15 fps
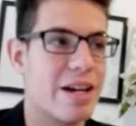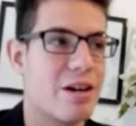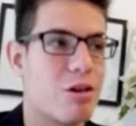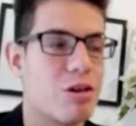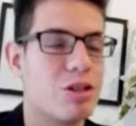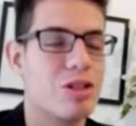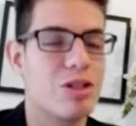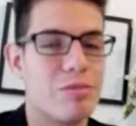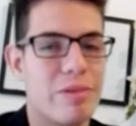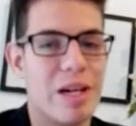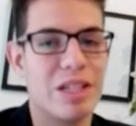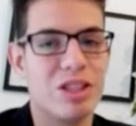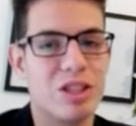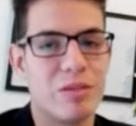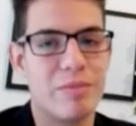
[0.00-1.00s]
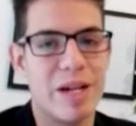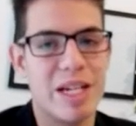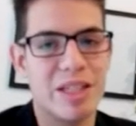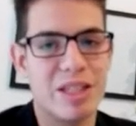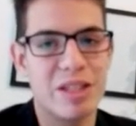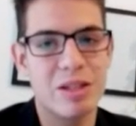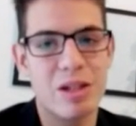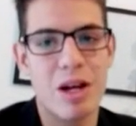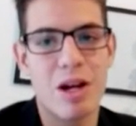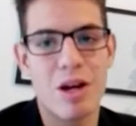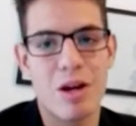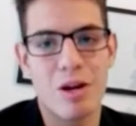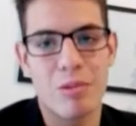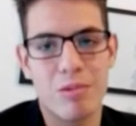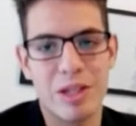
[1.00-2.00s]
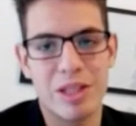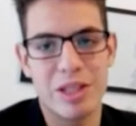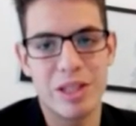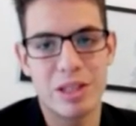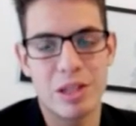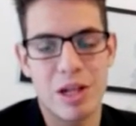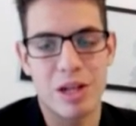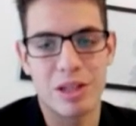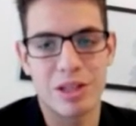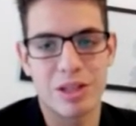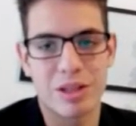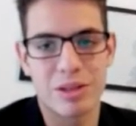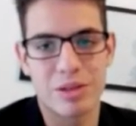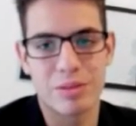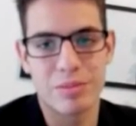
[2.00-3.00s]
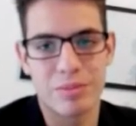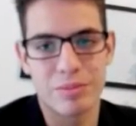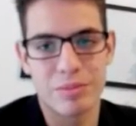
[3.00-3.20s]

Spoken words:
a whole new branch of medicine with these laws.